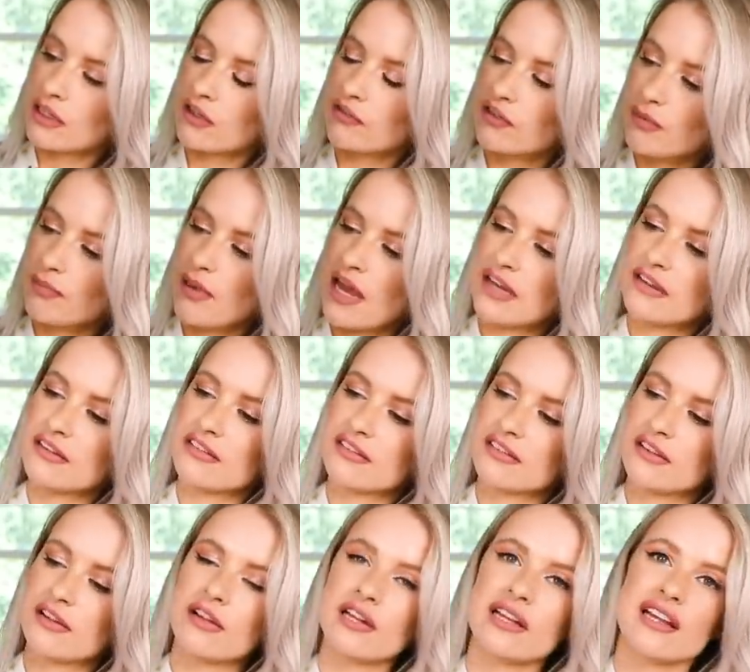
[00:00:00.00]
a lovely
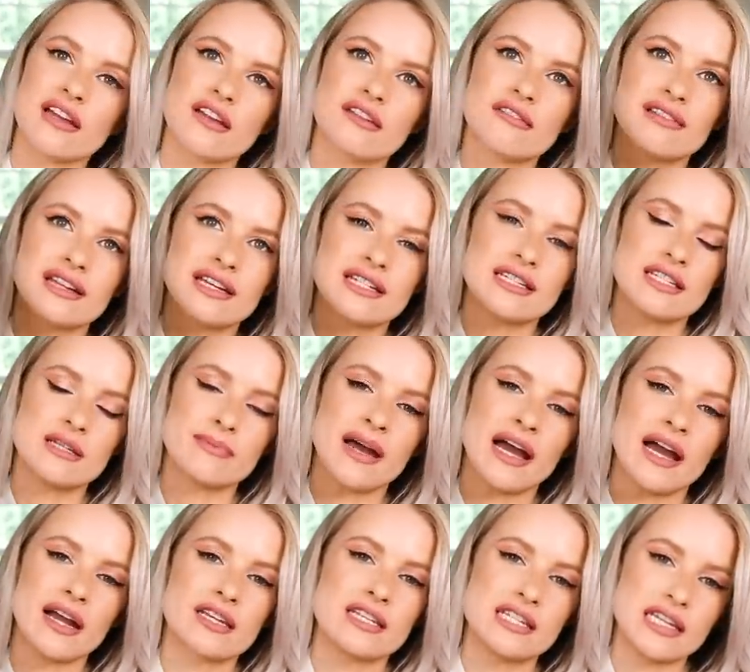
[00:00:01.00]
pencil slit at the
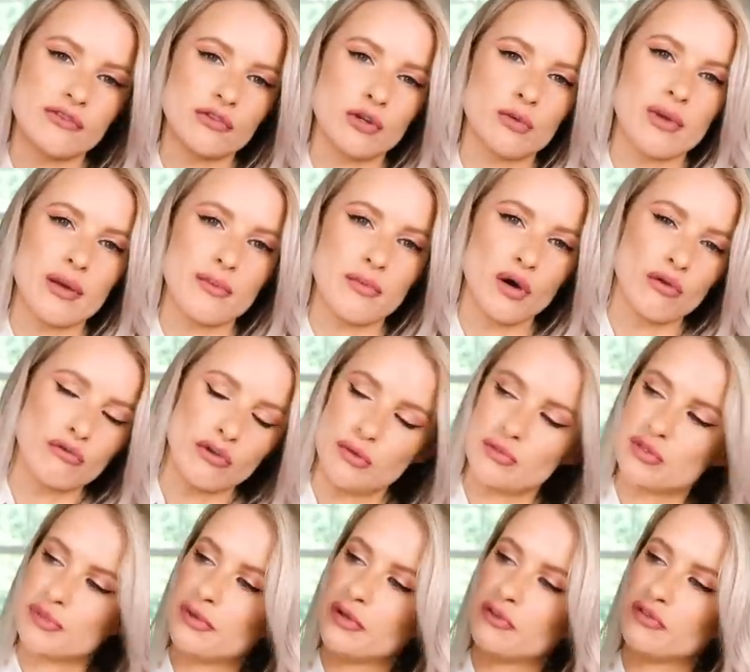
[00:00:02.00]
back to give you a bit more
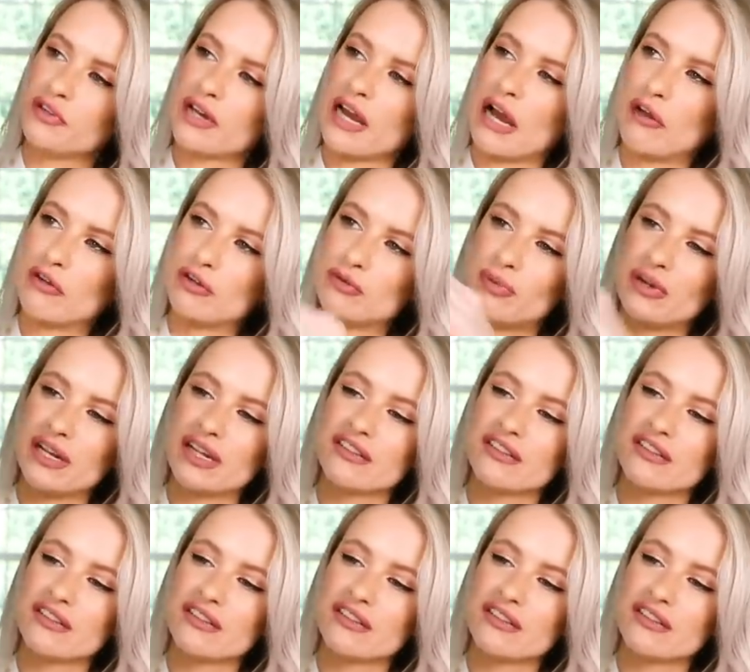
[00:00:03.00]
room to move around, but